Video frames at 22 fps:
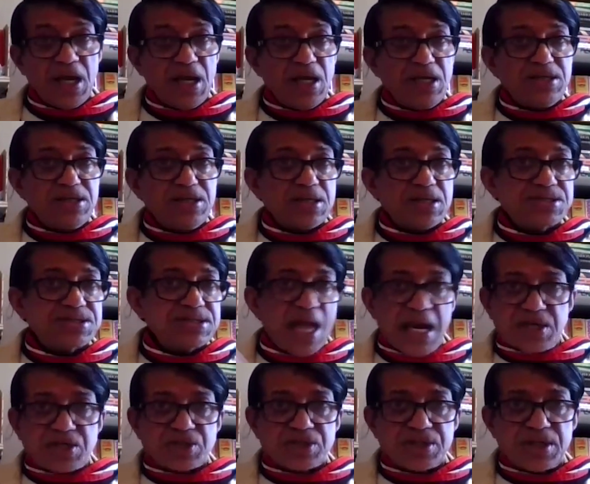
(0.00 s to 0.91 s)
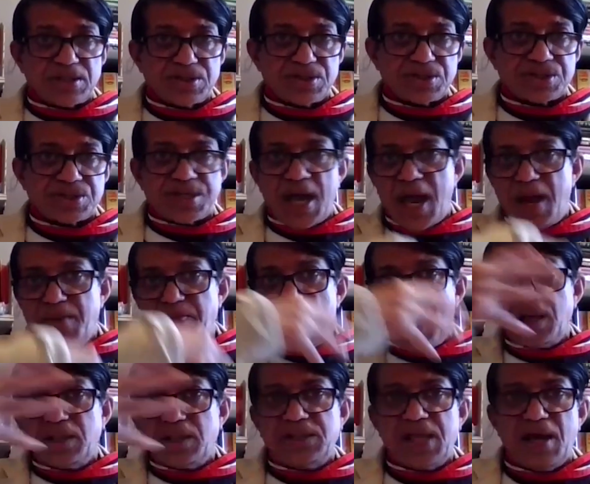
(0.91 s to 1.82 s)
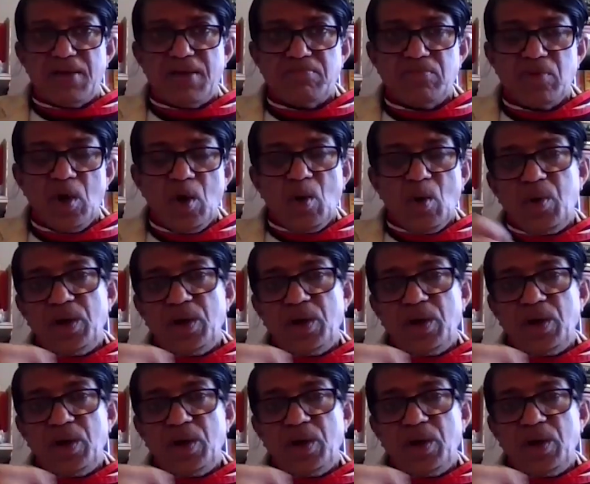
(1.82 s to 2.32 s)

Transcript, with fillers: intersections among them